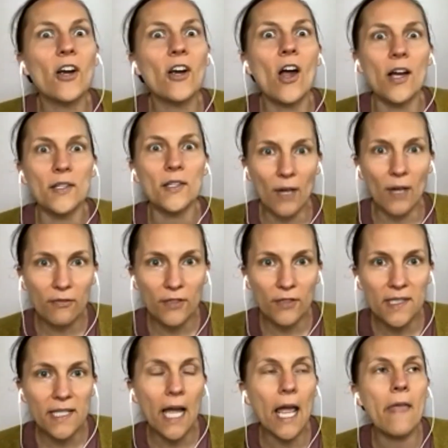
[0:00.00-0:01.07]
cross reference
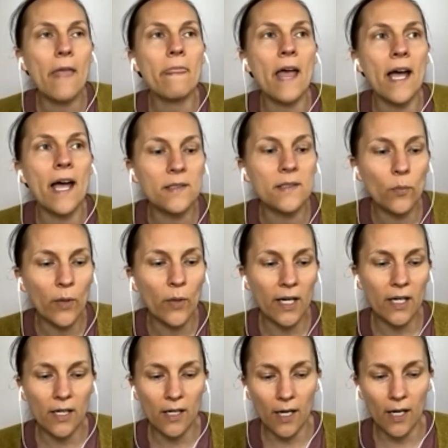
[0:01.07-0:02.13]
that. And that's
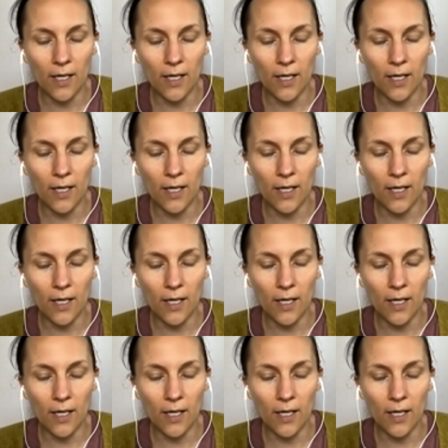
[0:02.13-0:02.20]
where,